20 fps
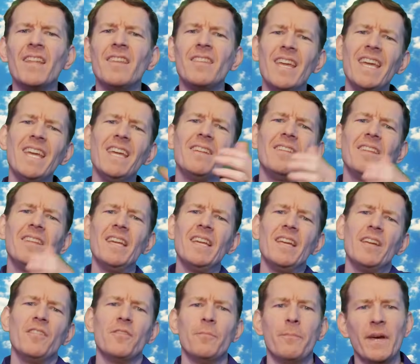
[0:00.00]

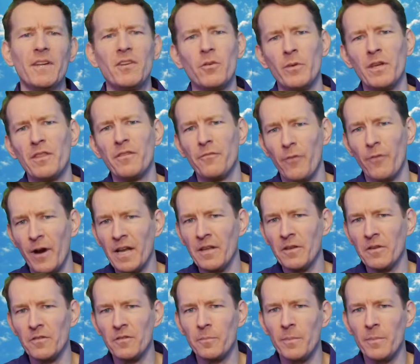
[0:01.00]
D&D is better with friends,